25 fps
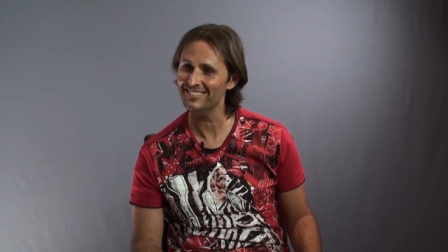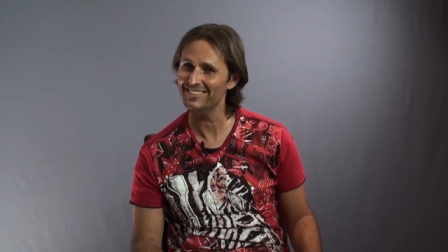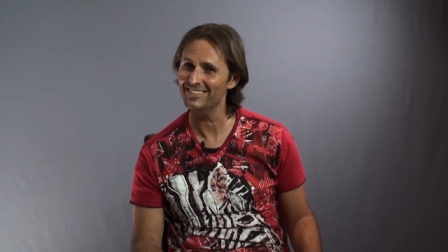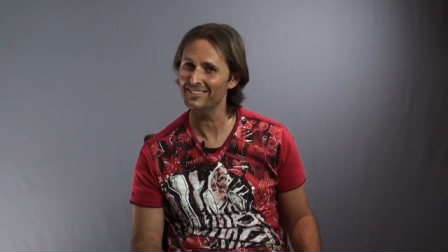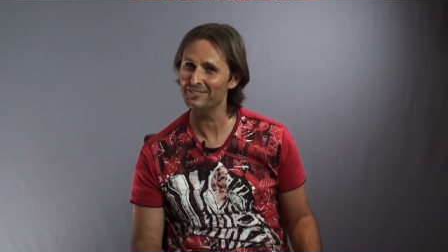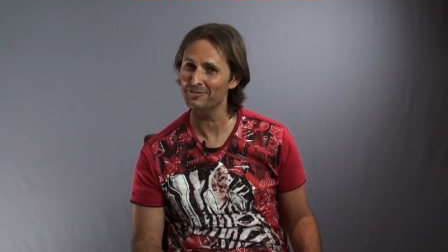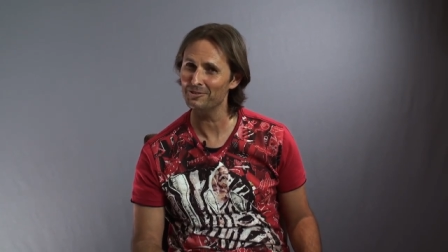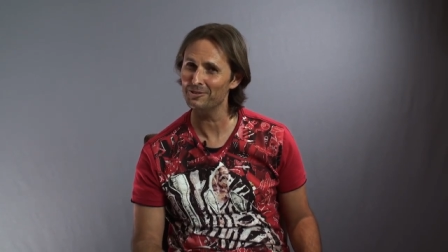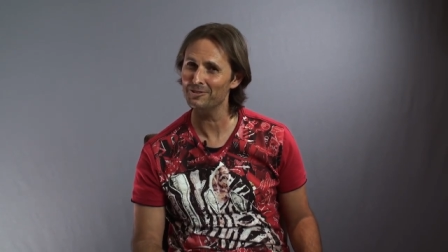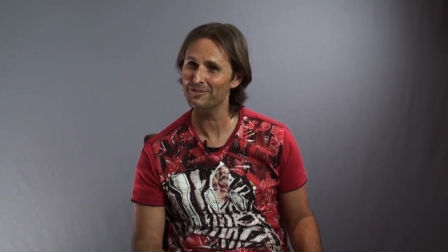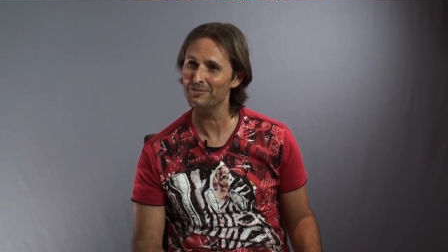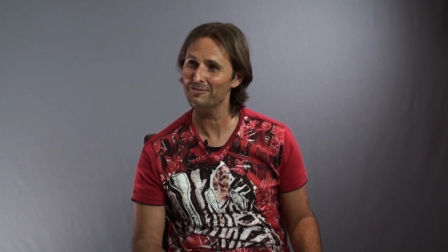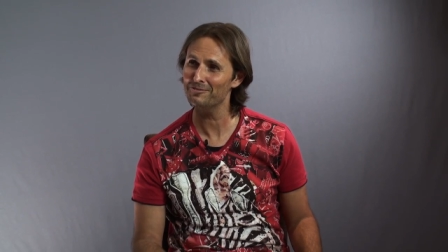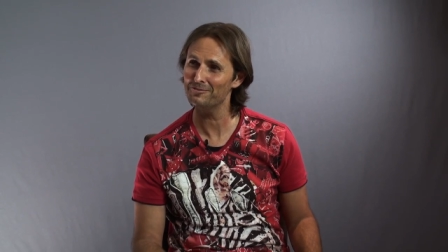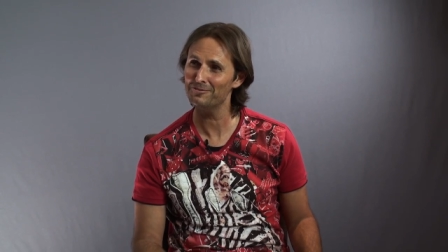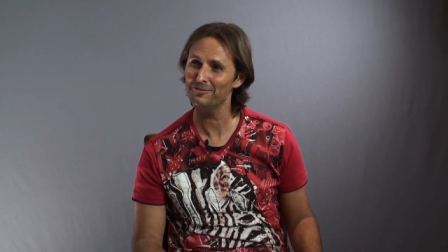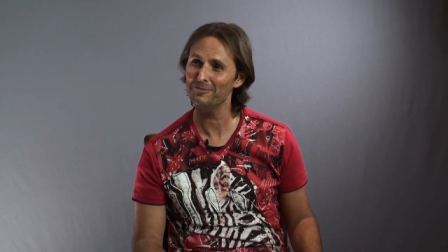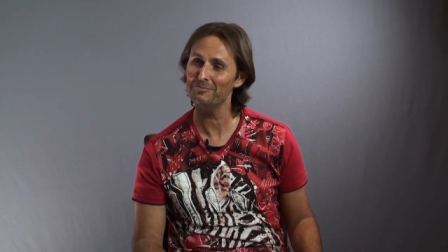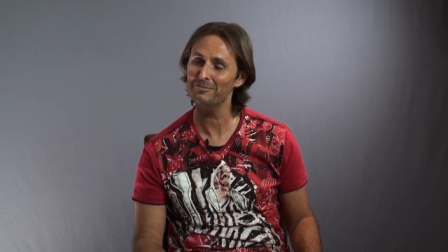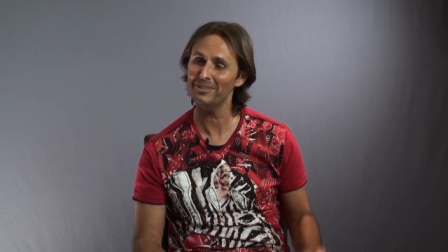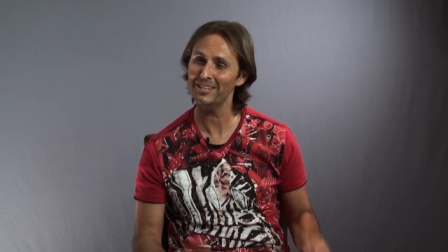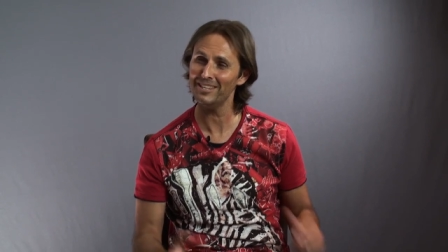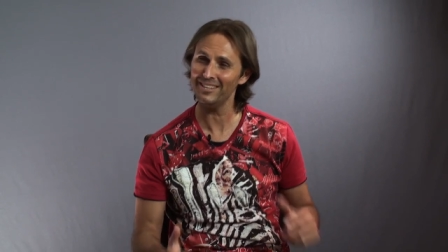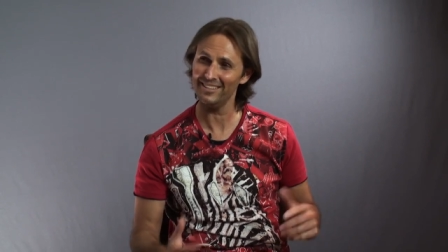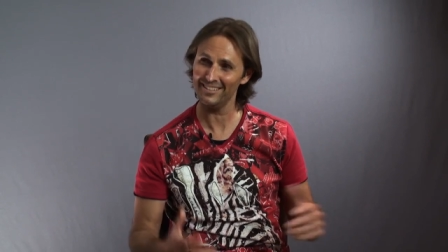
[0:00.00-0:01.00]
in order
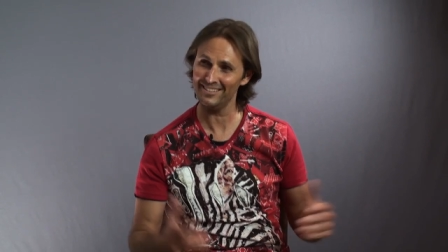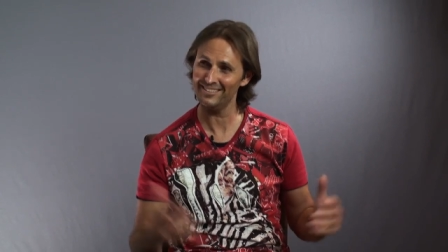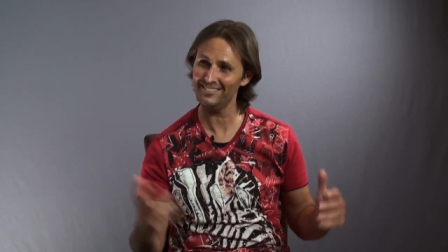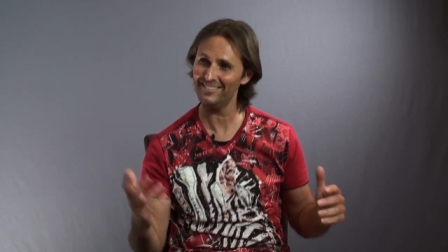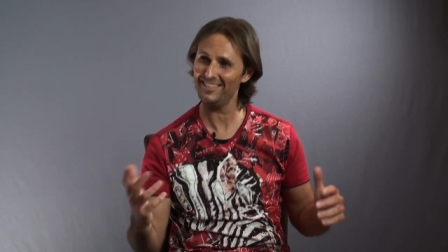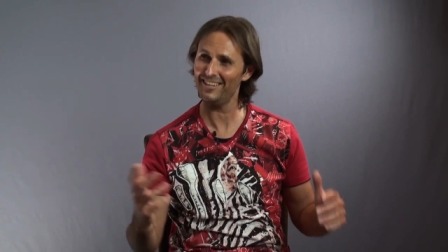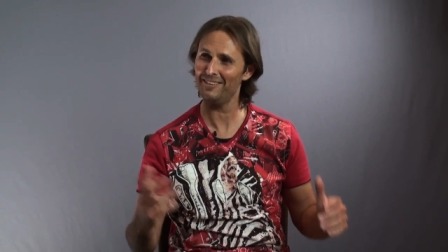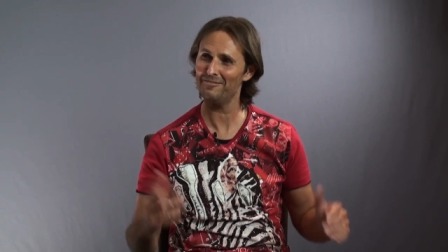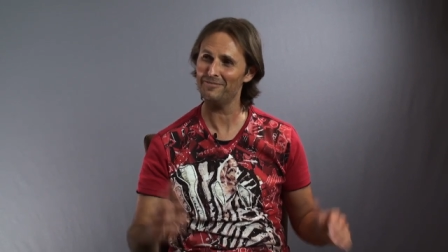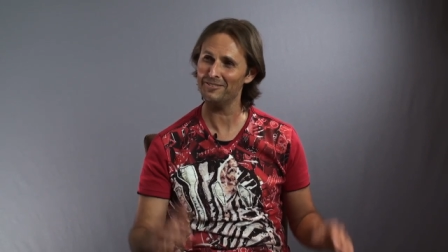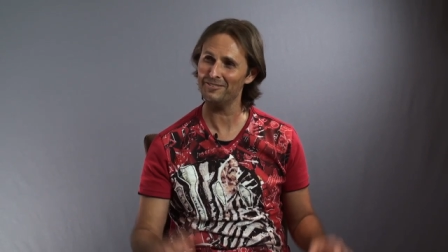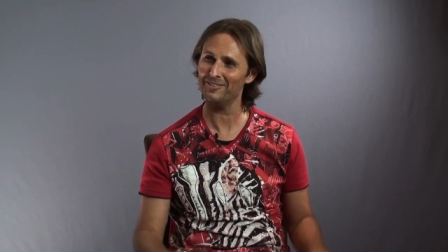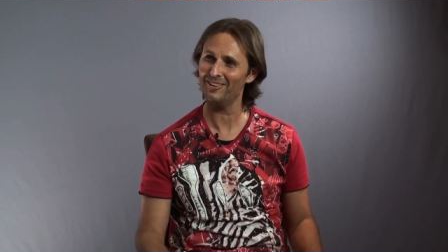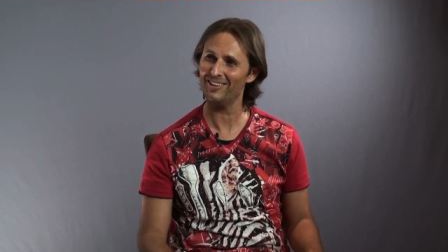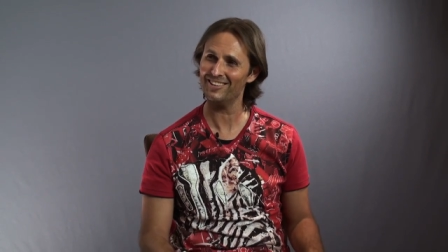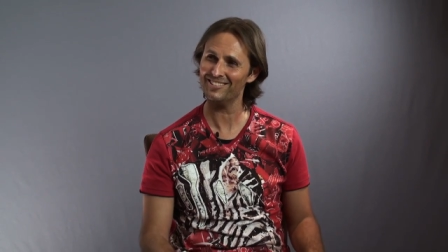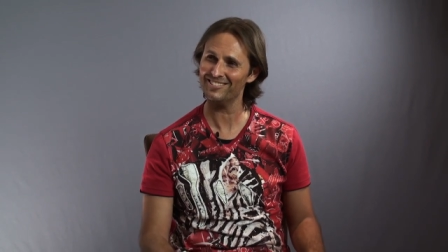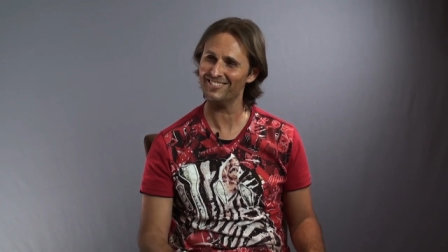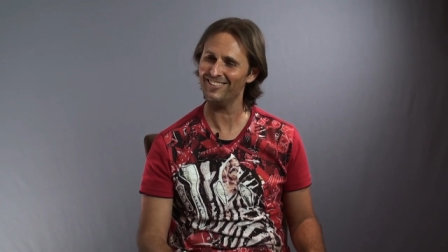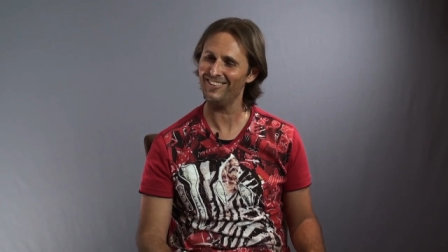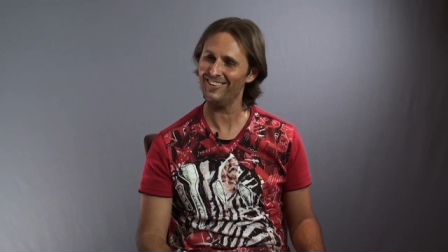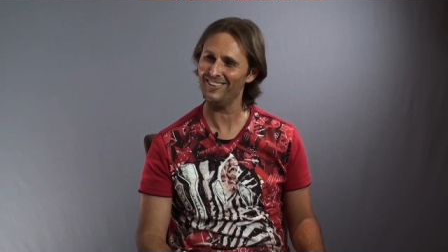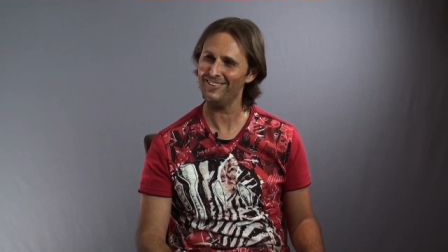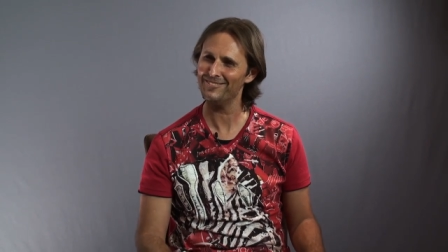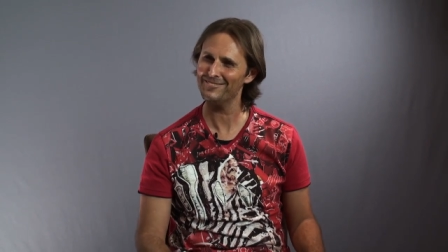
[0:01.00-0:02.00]
for me to have a
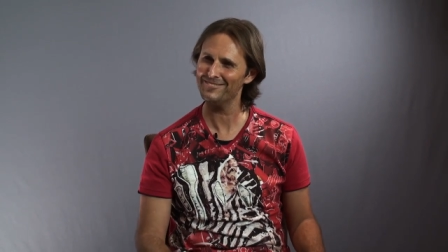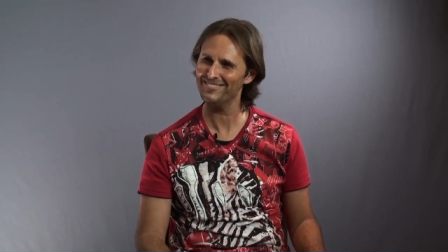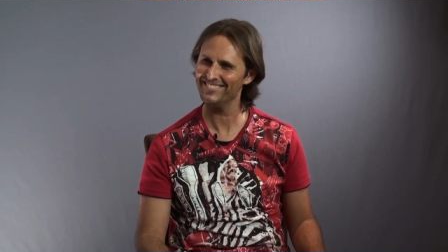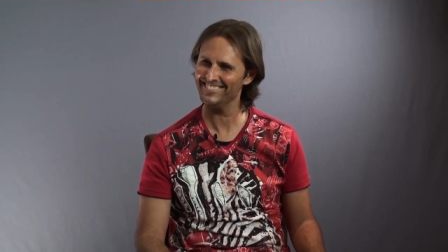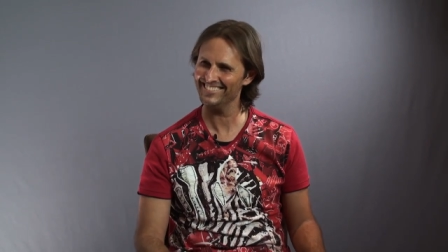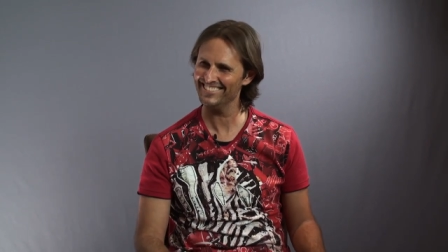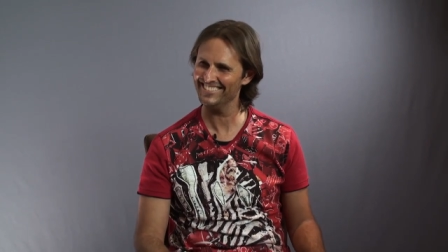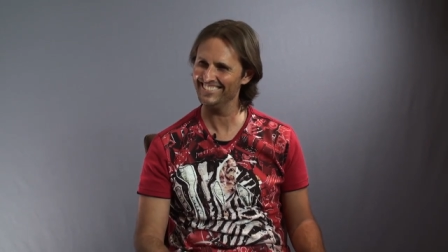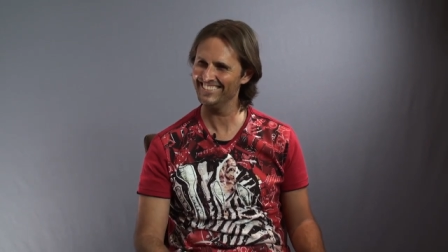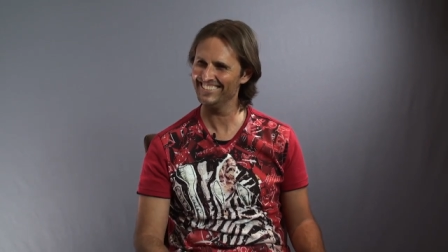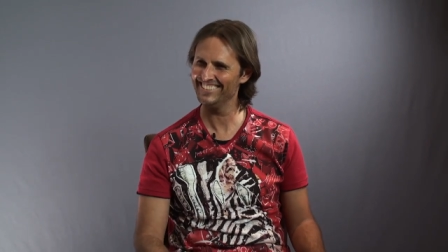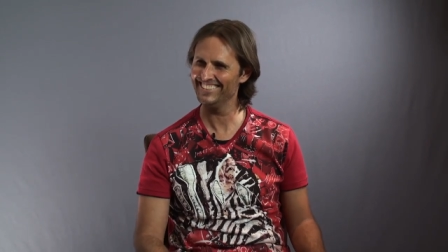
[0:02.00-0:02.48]
nice life. Yeah.